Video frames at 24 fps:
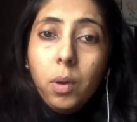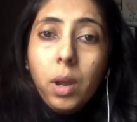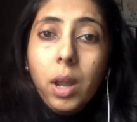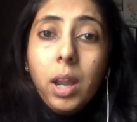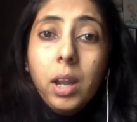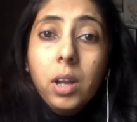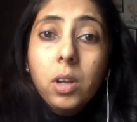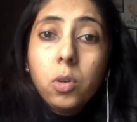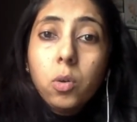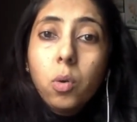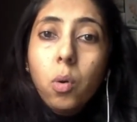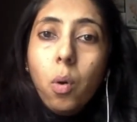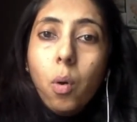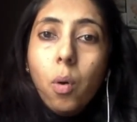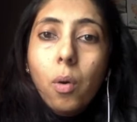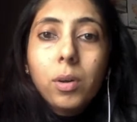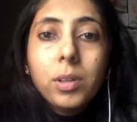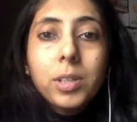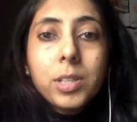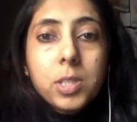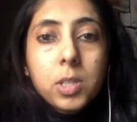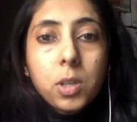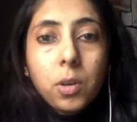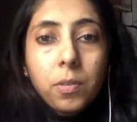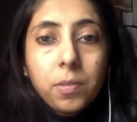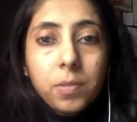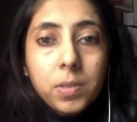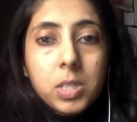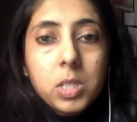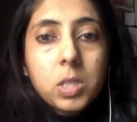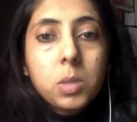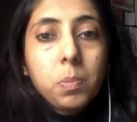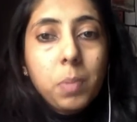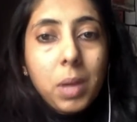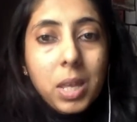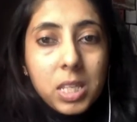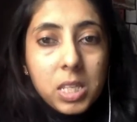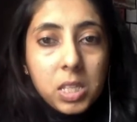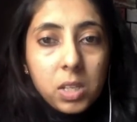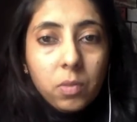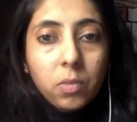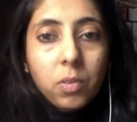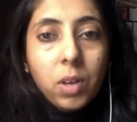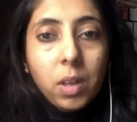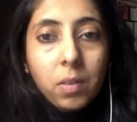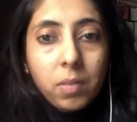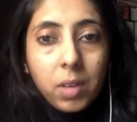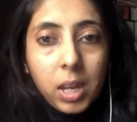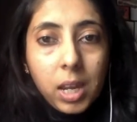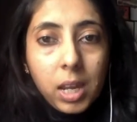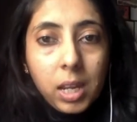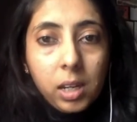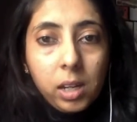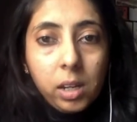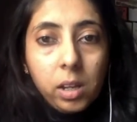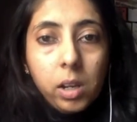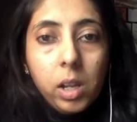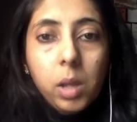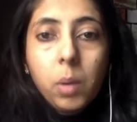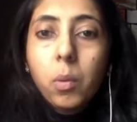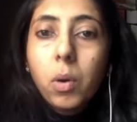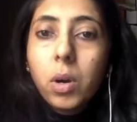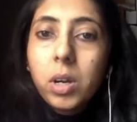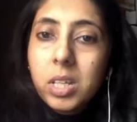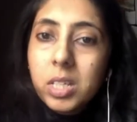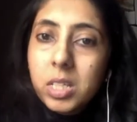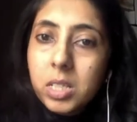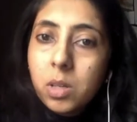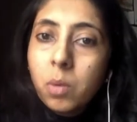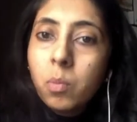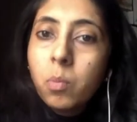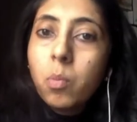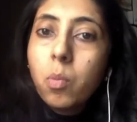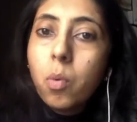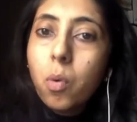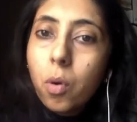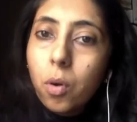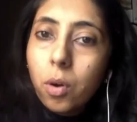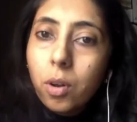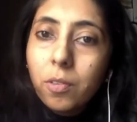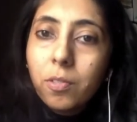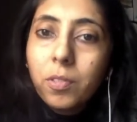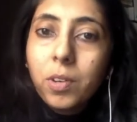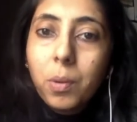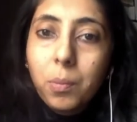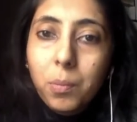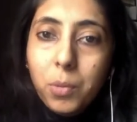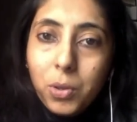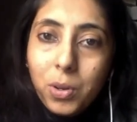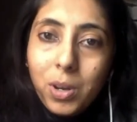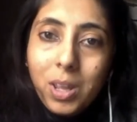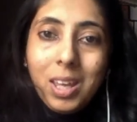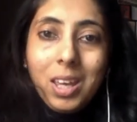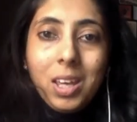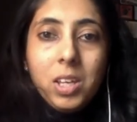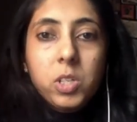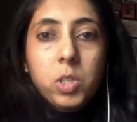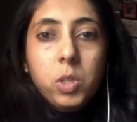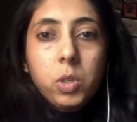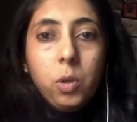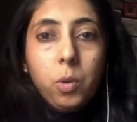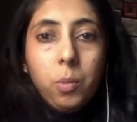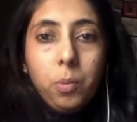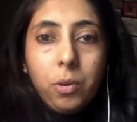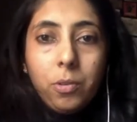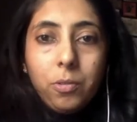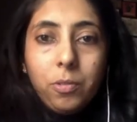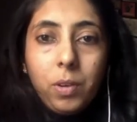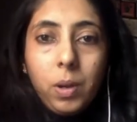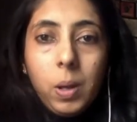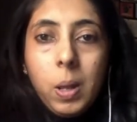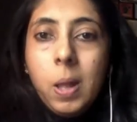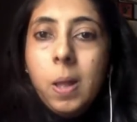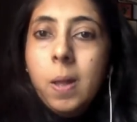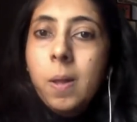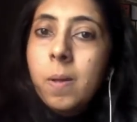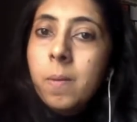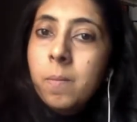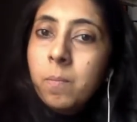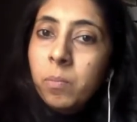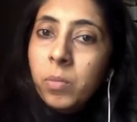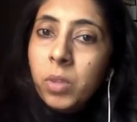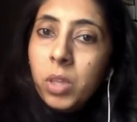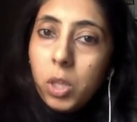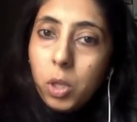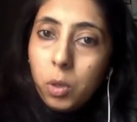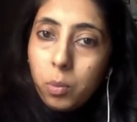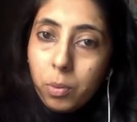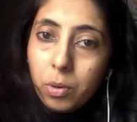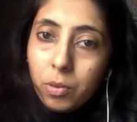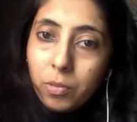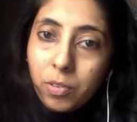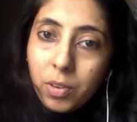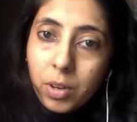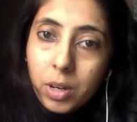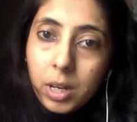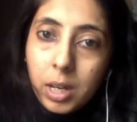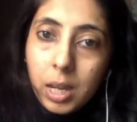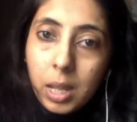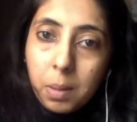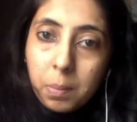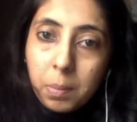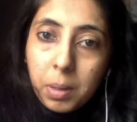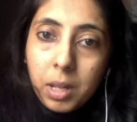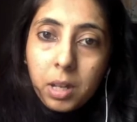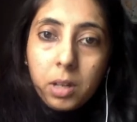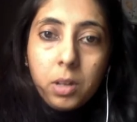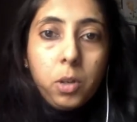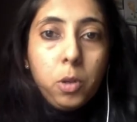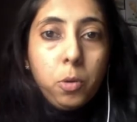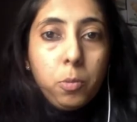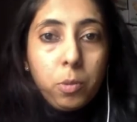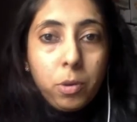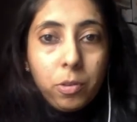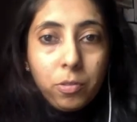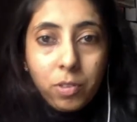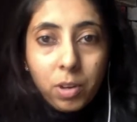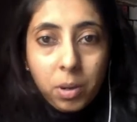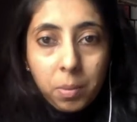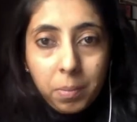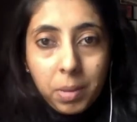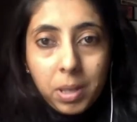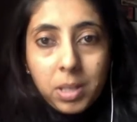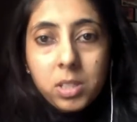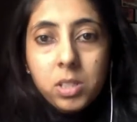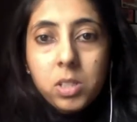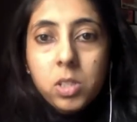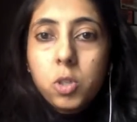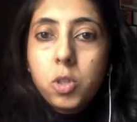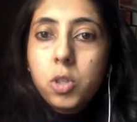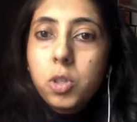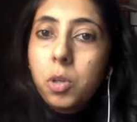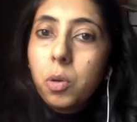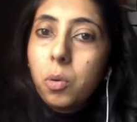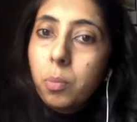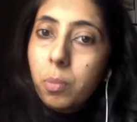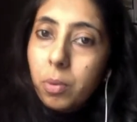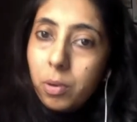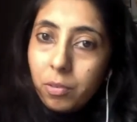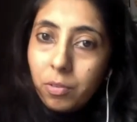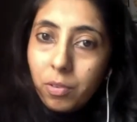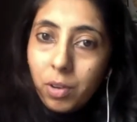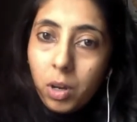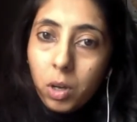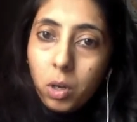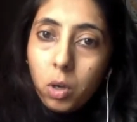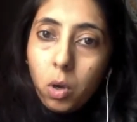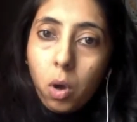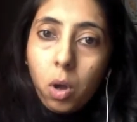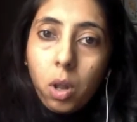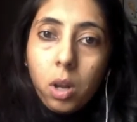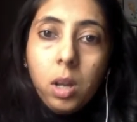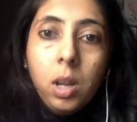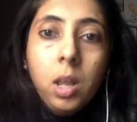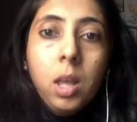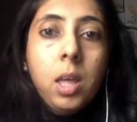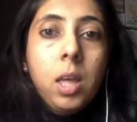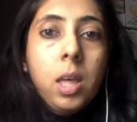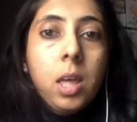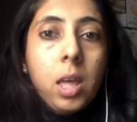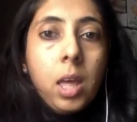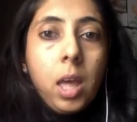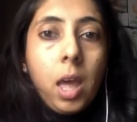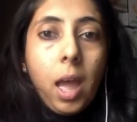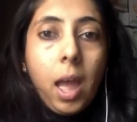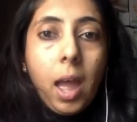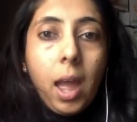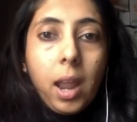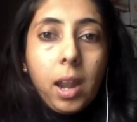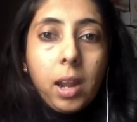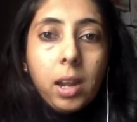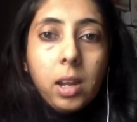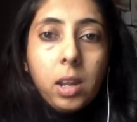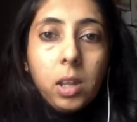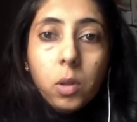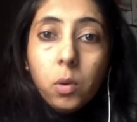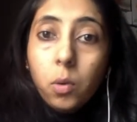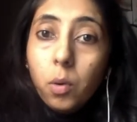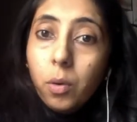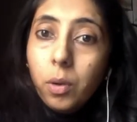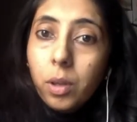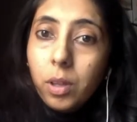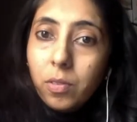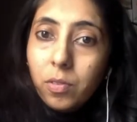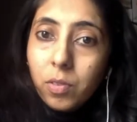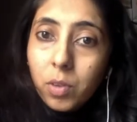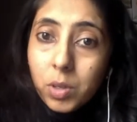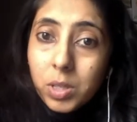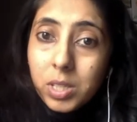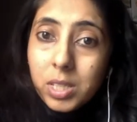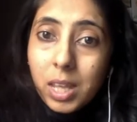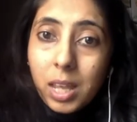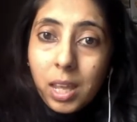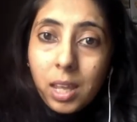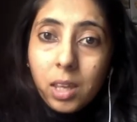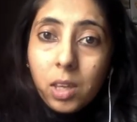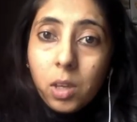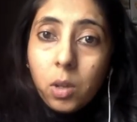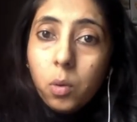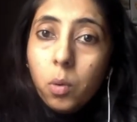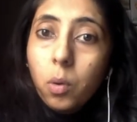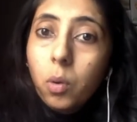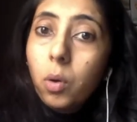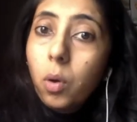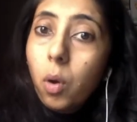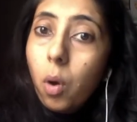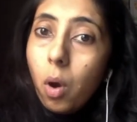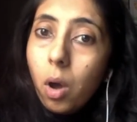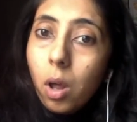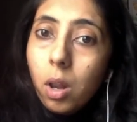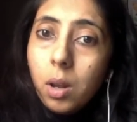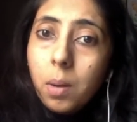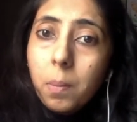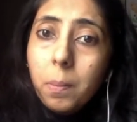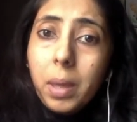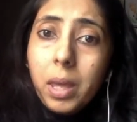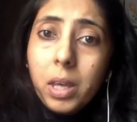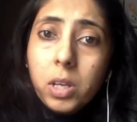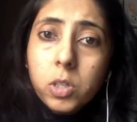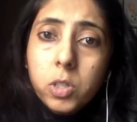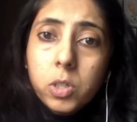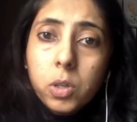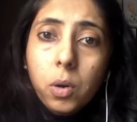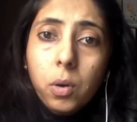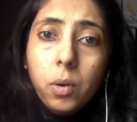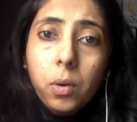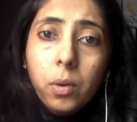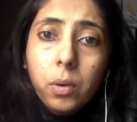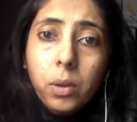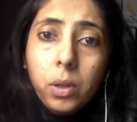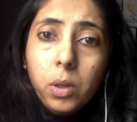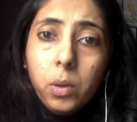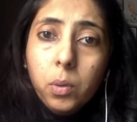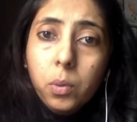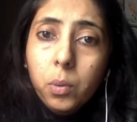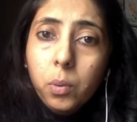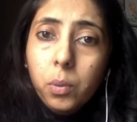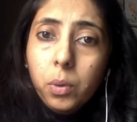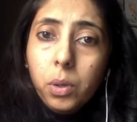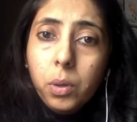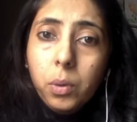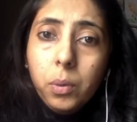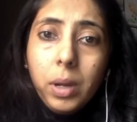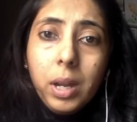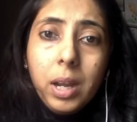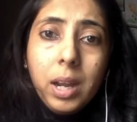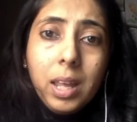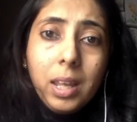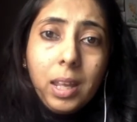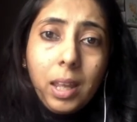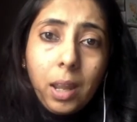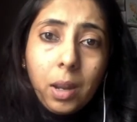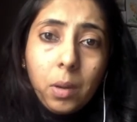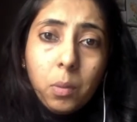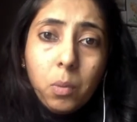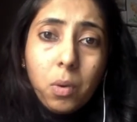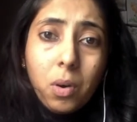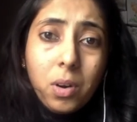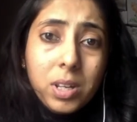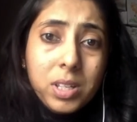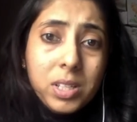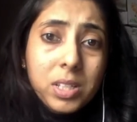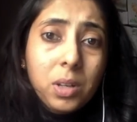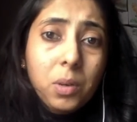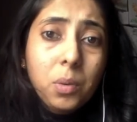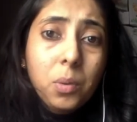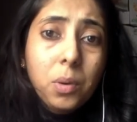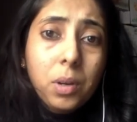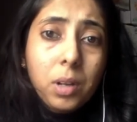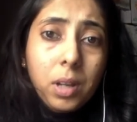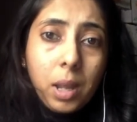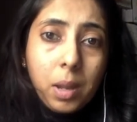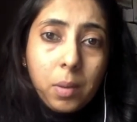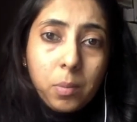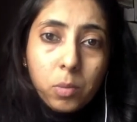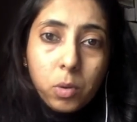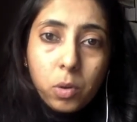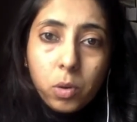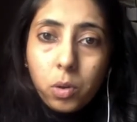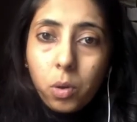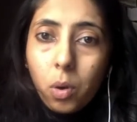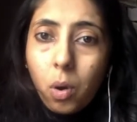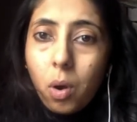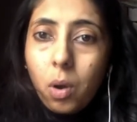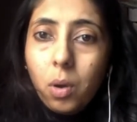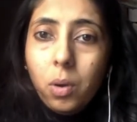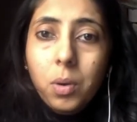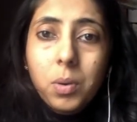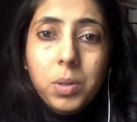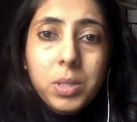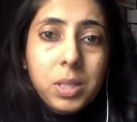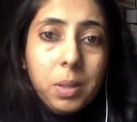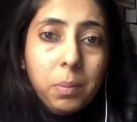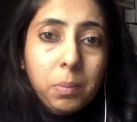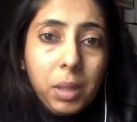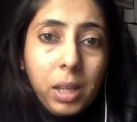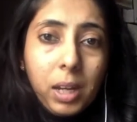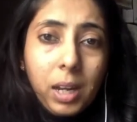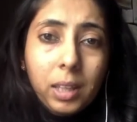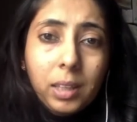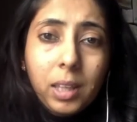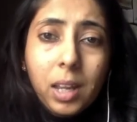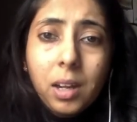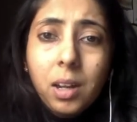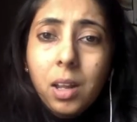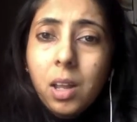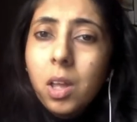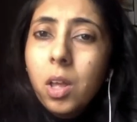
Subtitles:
and to also specify very clearly what is the mode of communication you prefer. Do you prefer an email? Do you prefer a message? Do you prefer a call? And, you know, if you're saying, you know, call, make sure you indicate what is a good time to talk or something like that.